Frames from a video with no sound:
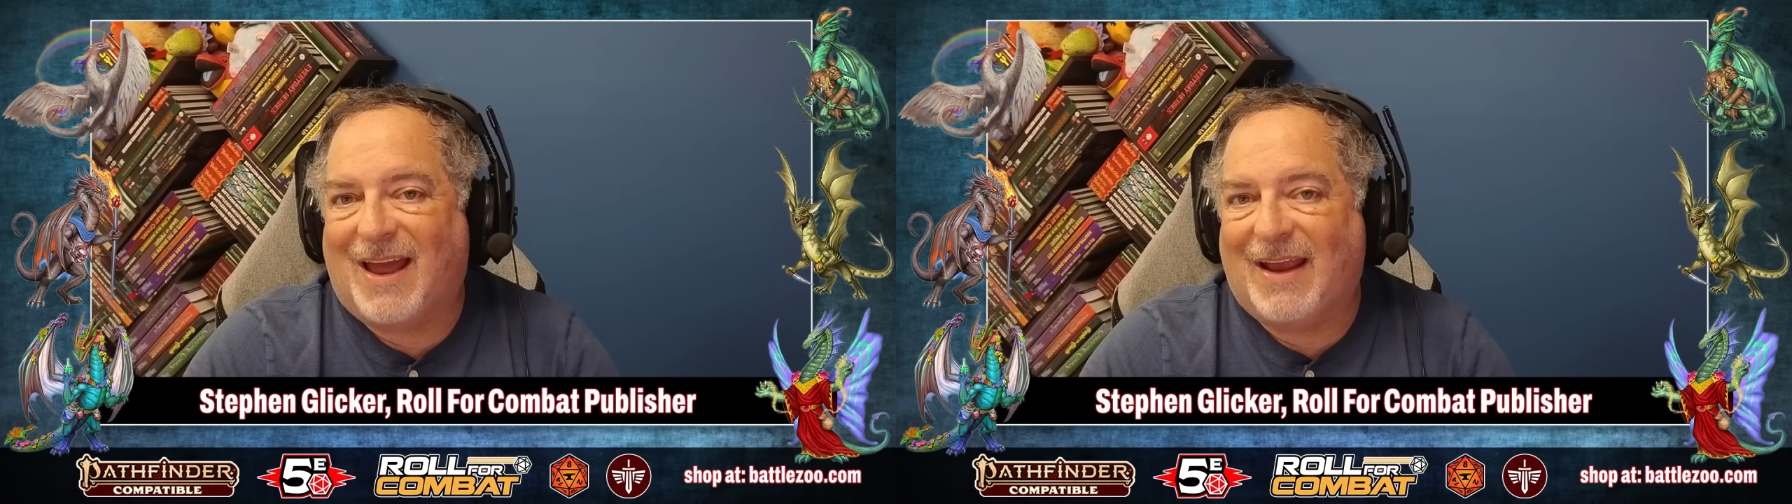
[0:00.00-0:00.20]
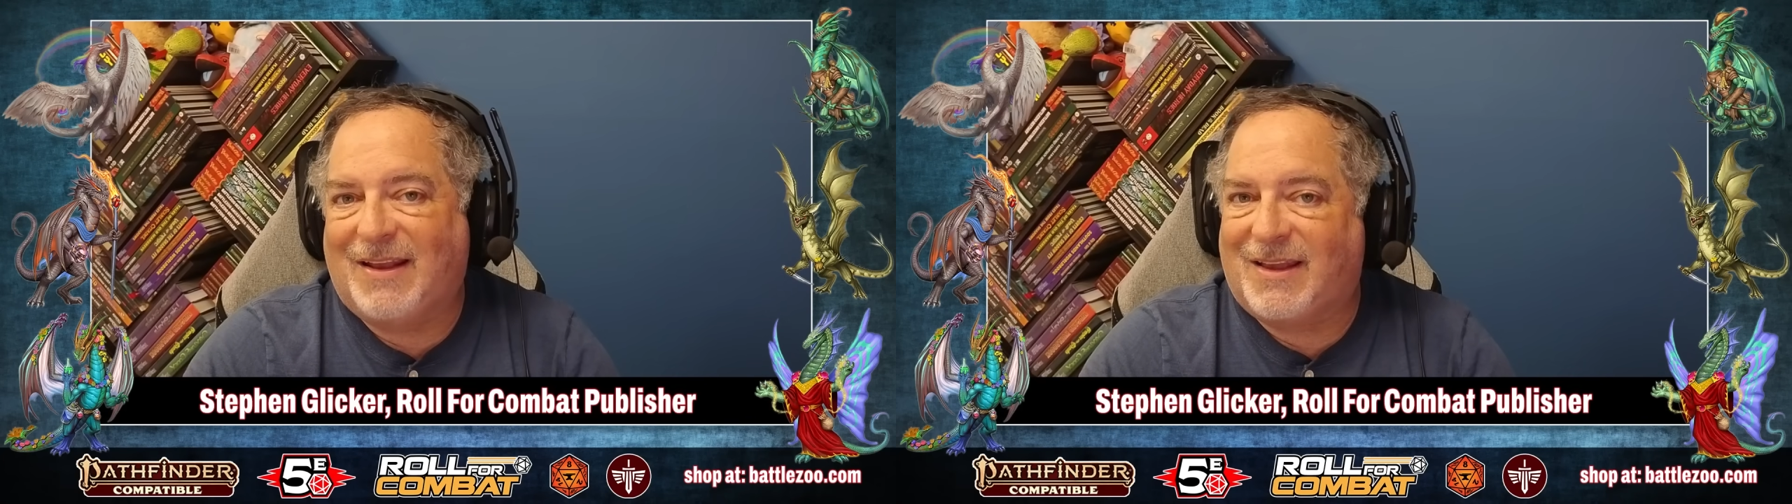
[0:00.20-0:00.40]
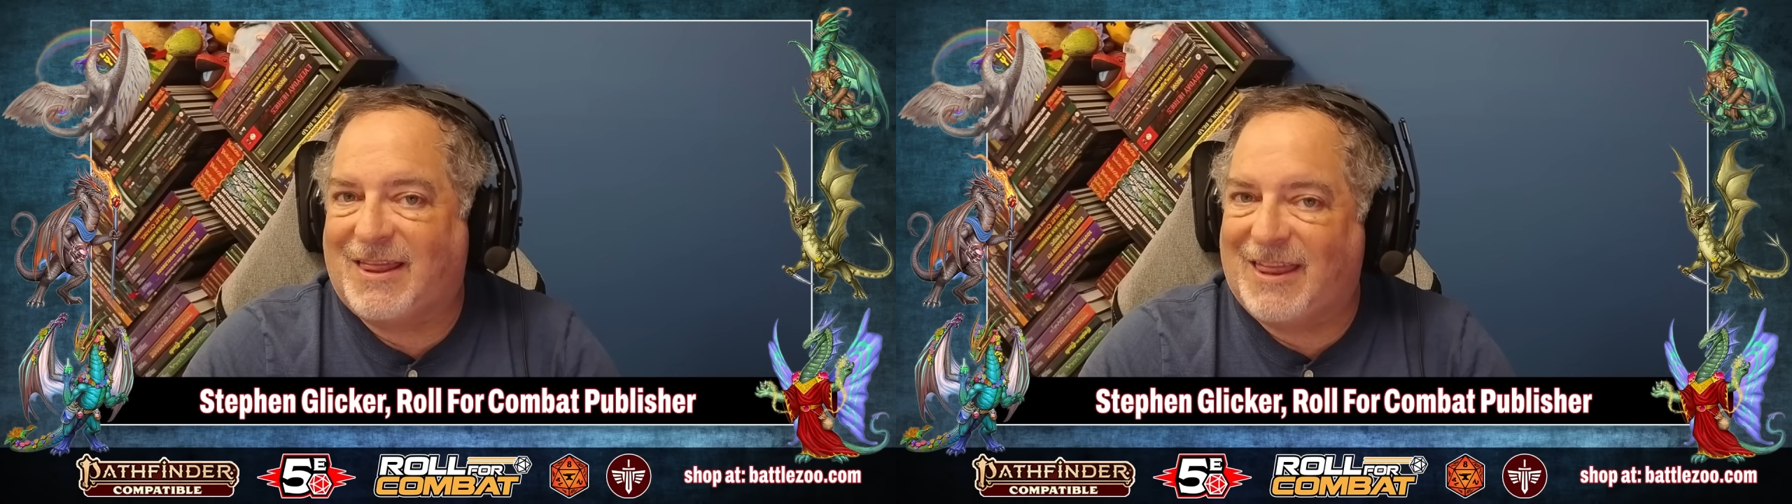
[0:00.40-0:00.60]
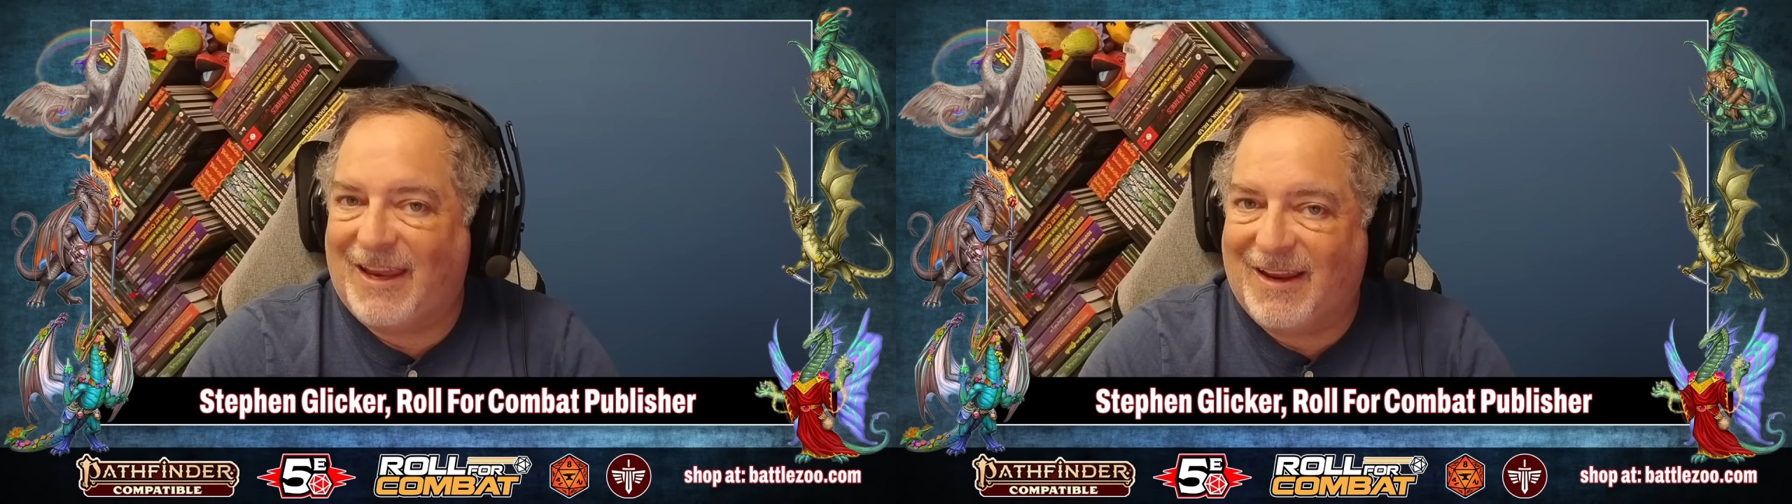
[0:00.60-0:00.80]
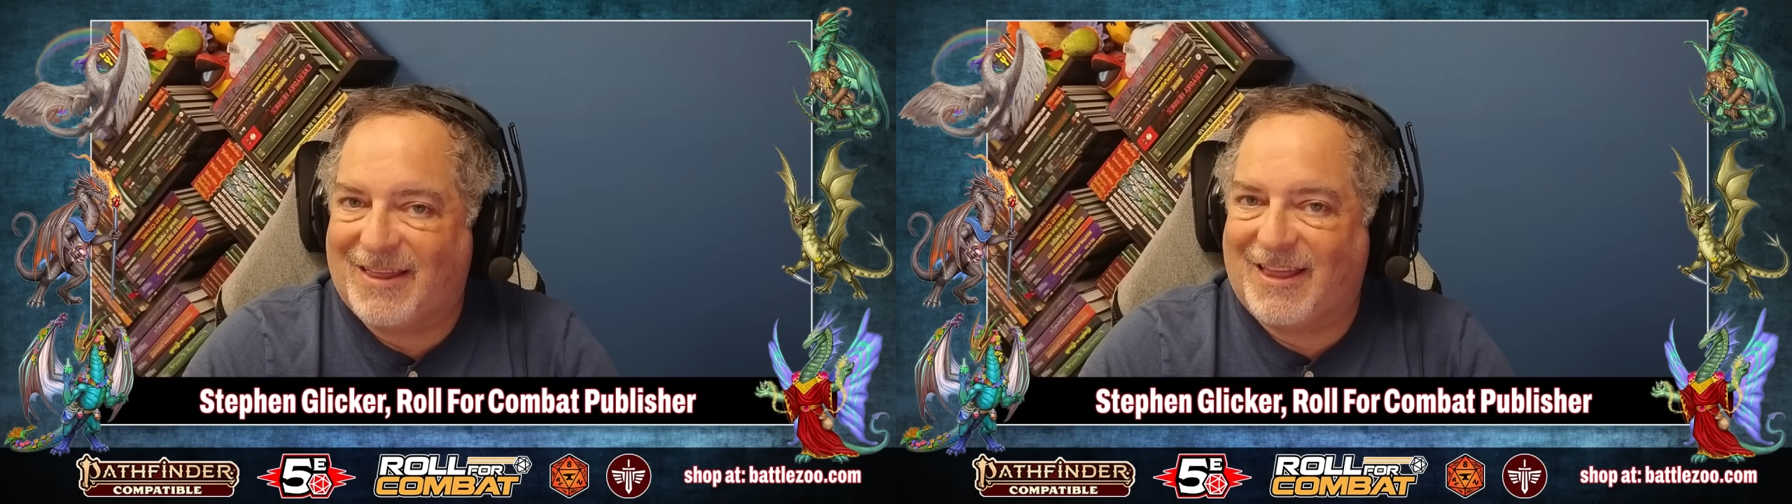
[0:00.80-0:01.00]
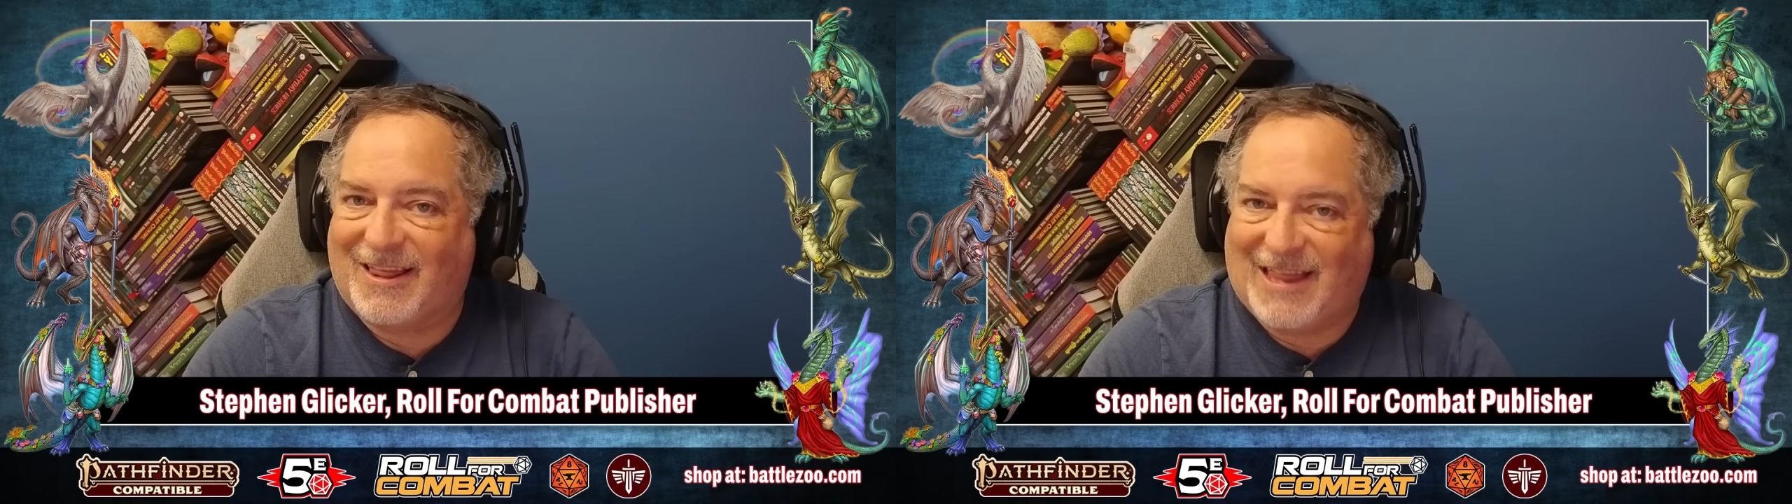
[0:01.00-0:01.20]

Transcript: I think that